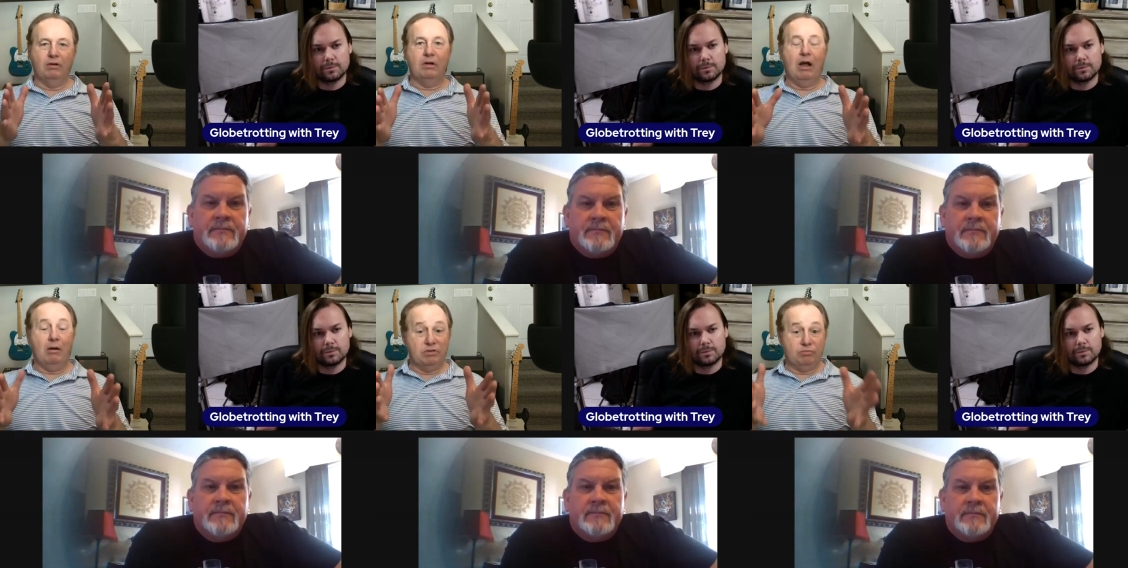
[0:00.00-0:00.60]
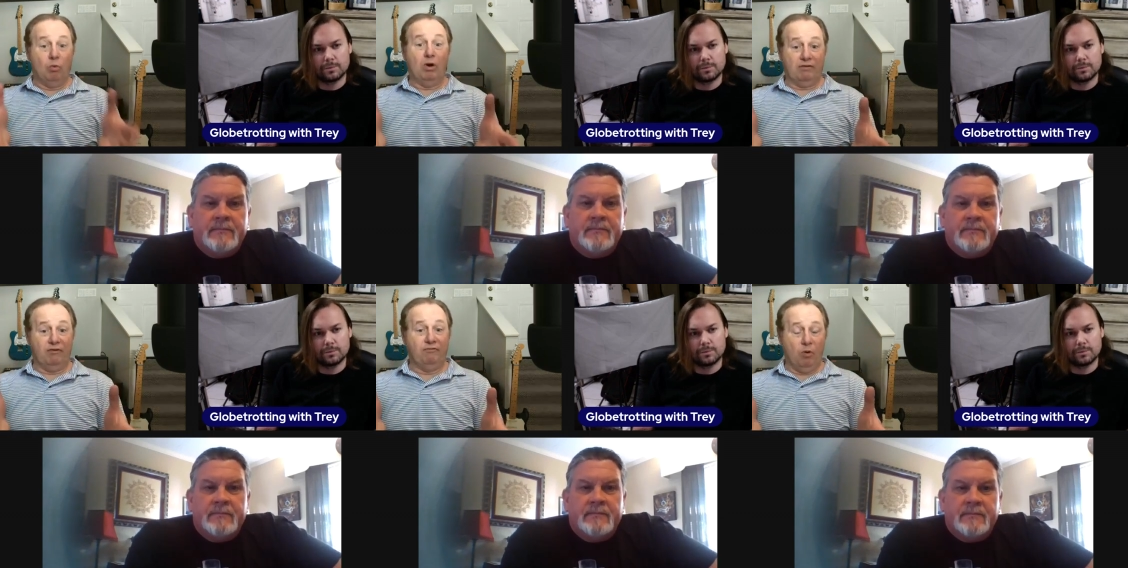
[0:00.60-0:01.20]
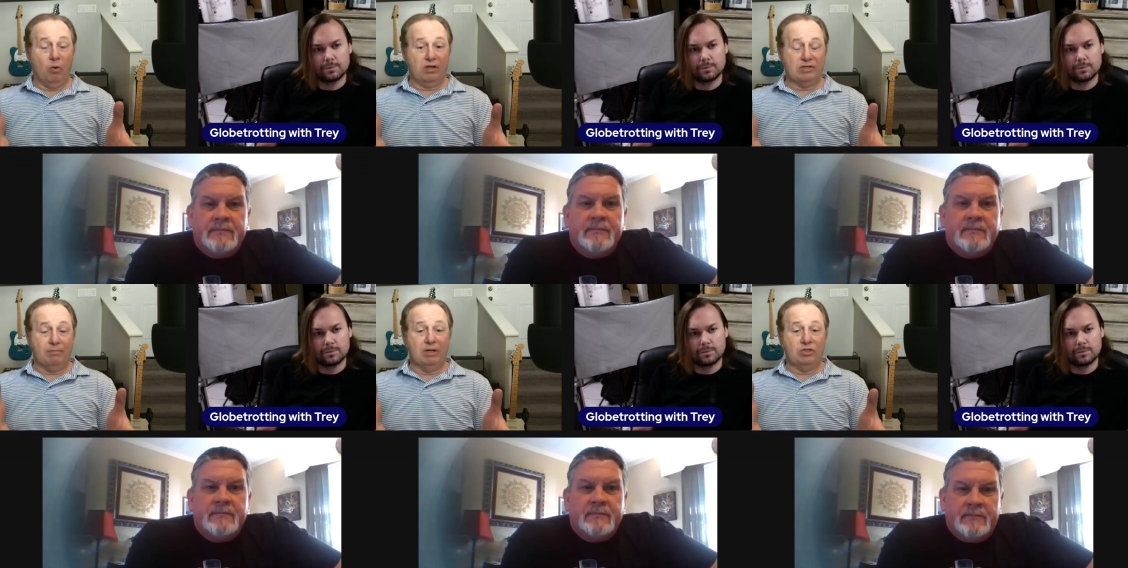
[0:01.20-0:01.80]
Speaker 1: You know, I was working for Ford, as
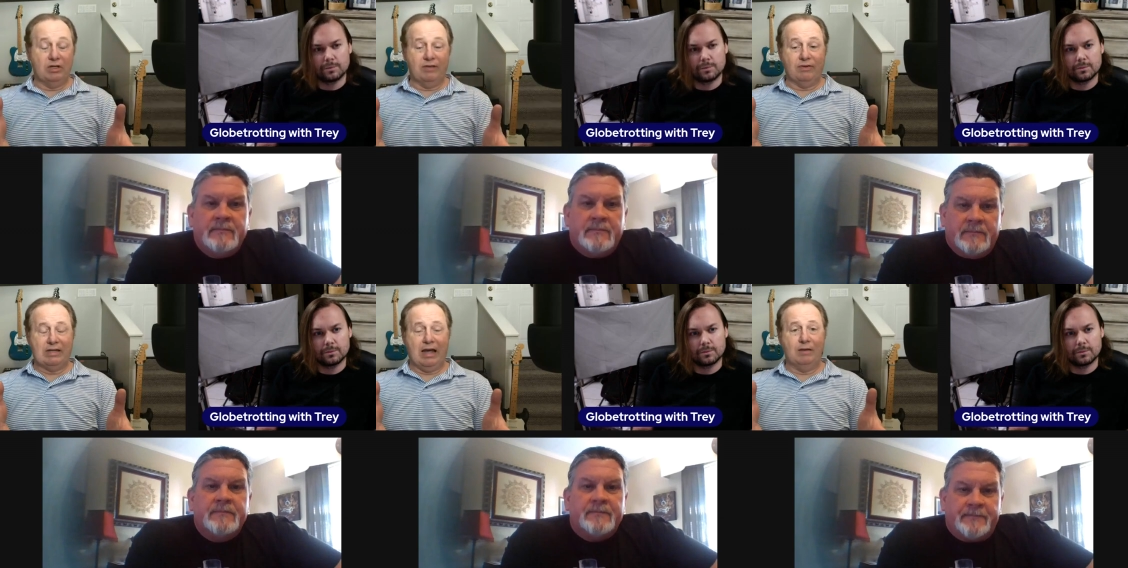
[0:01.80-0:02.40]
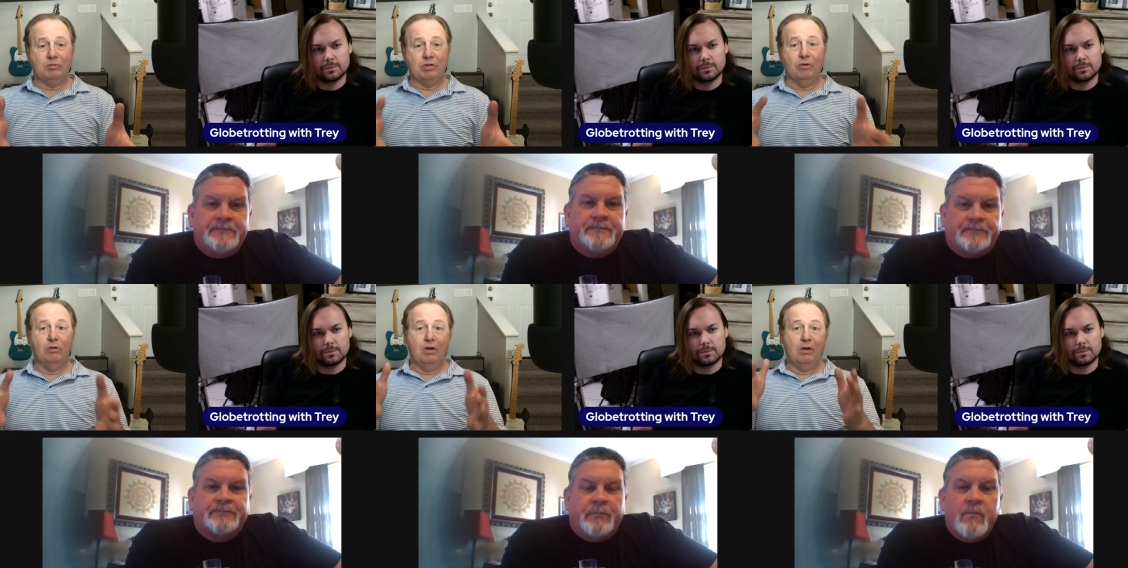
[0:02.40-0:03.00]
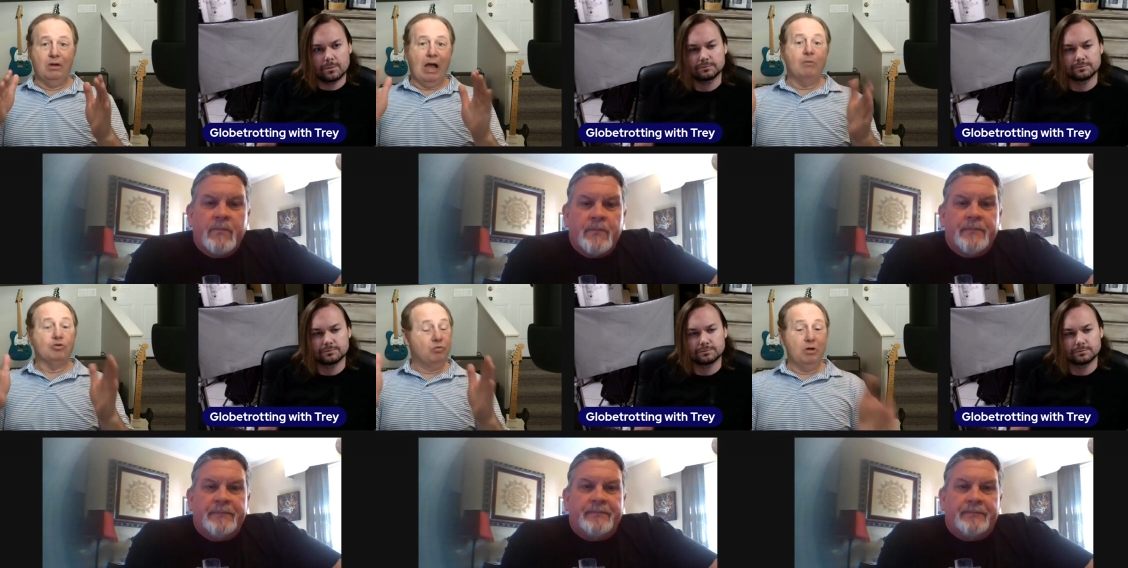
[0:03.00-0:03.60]
I mentioned at the time, so I
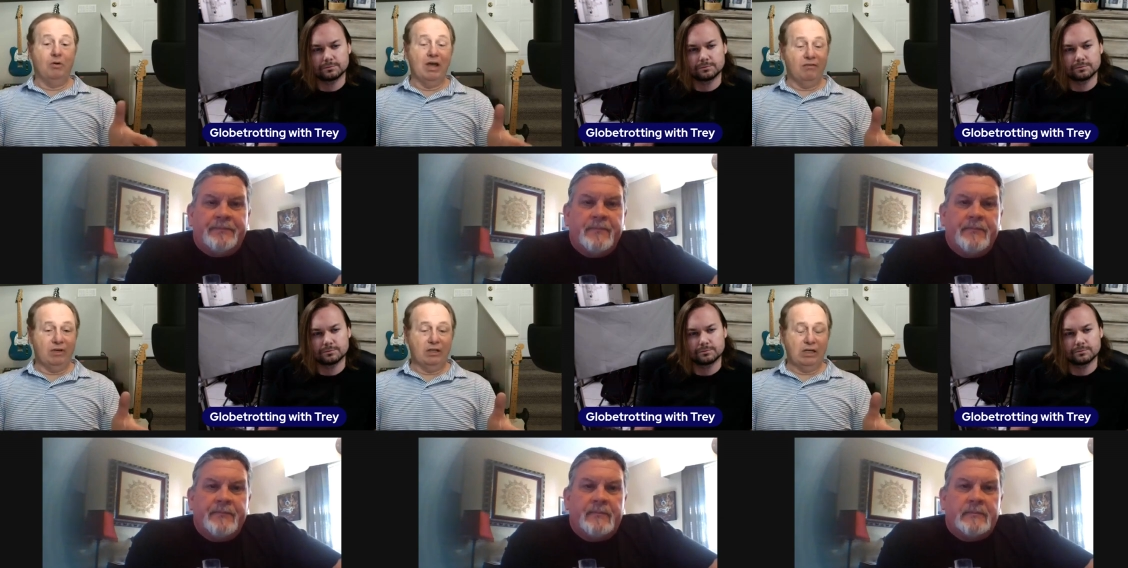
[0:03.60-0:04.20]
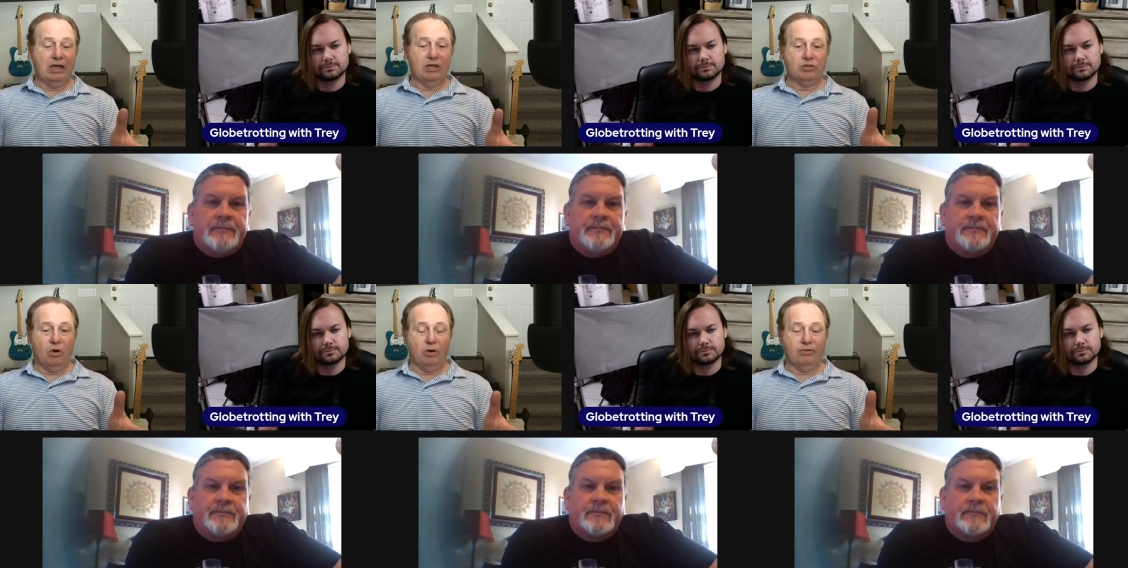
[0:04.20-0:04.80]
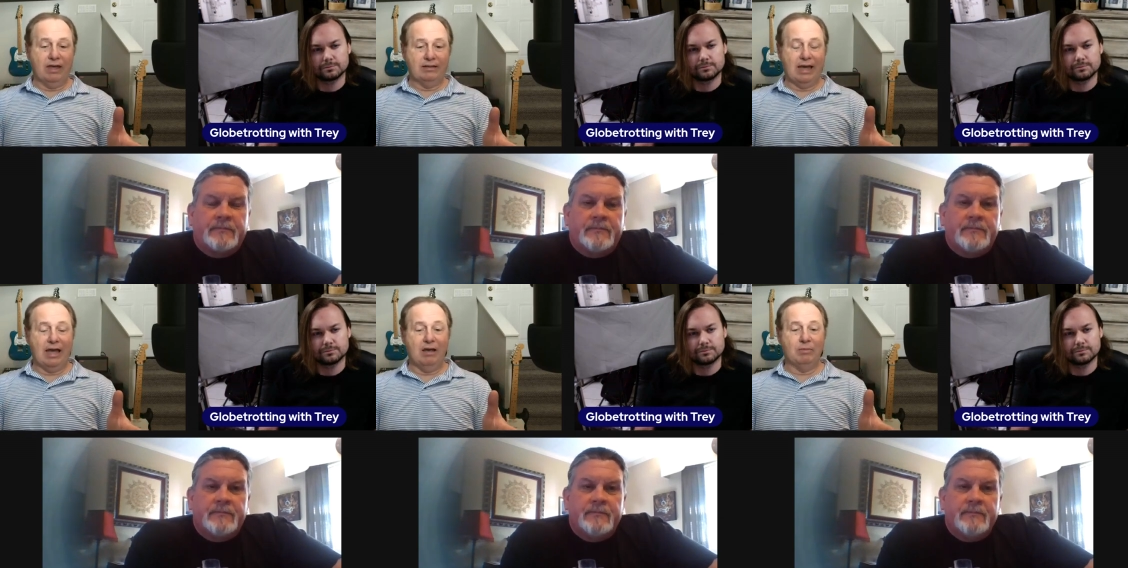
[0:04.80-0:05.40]
was real heavy into NASCAR at that
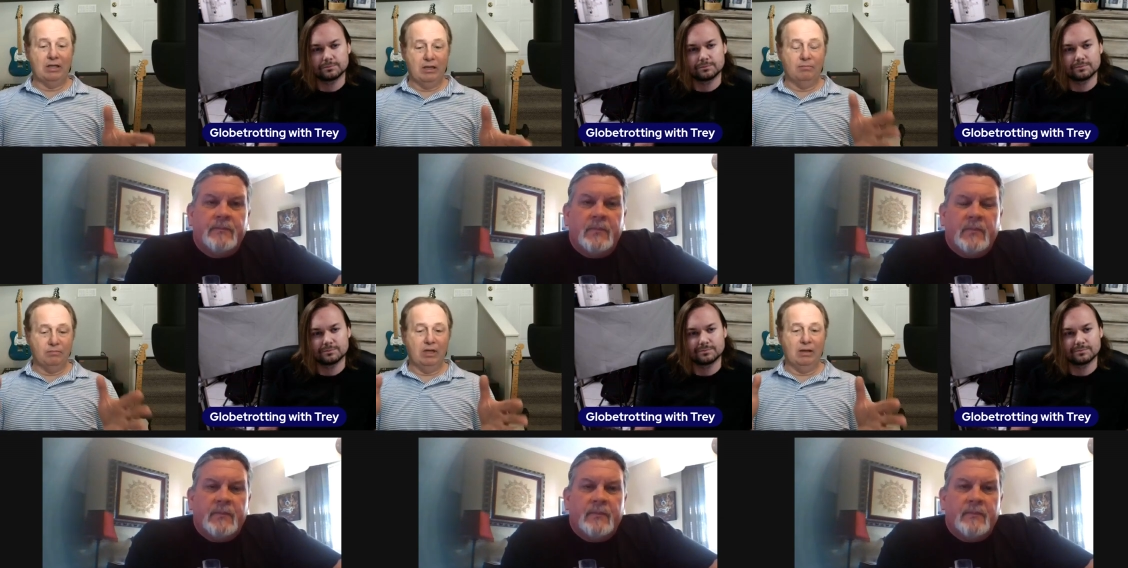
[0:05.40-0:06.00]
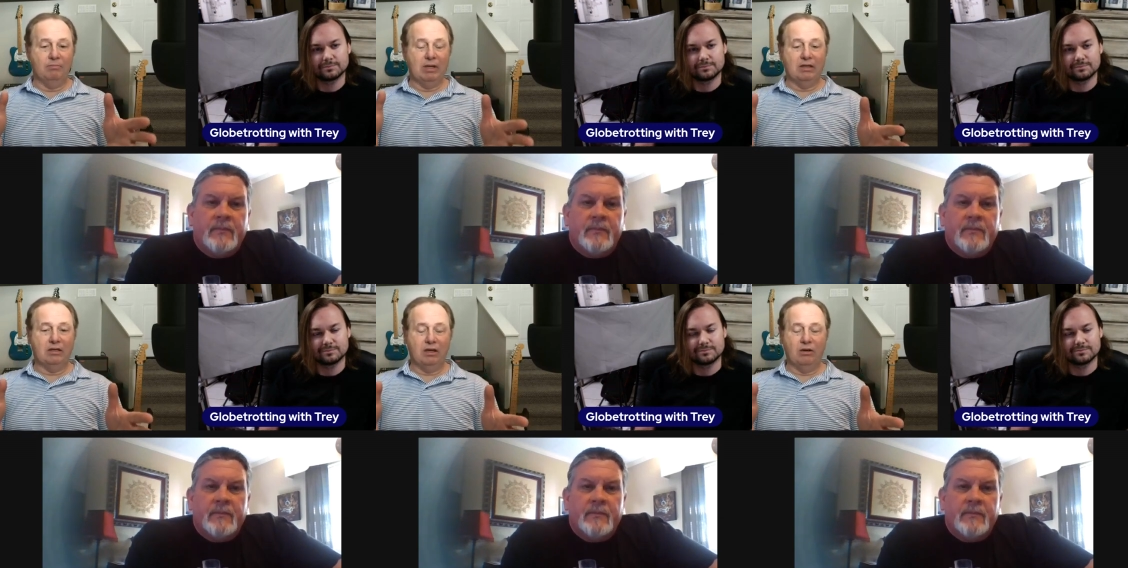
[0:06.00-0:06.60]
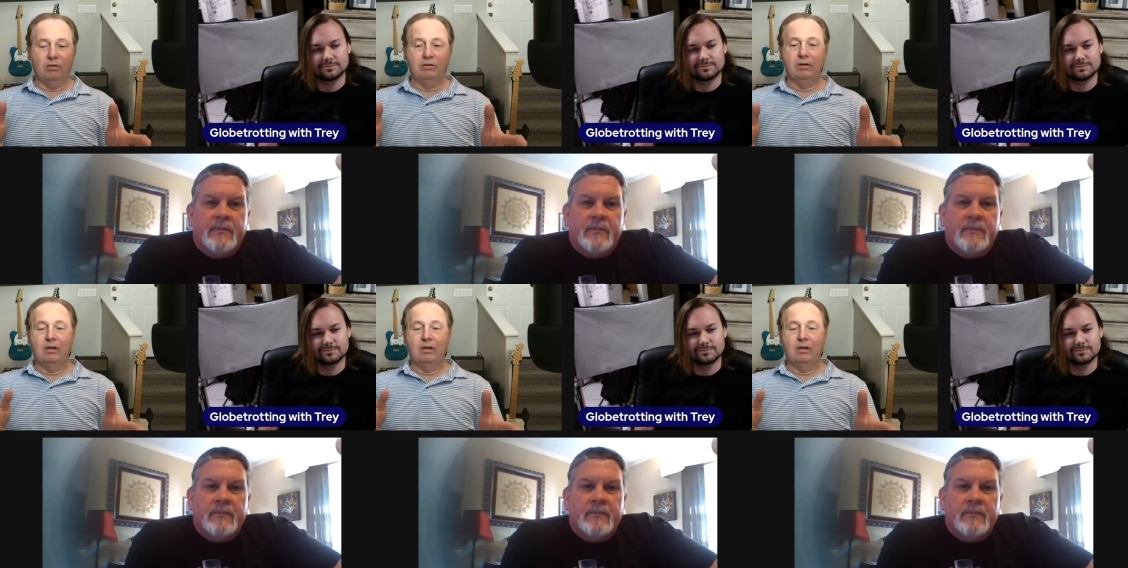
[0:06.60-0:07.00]
time, and him him being killed,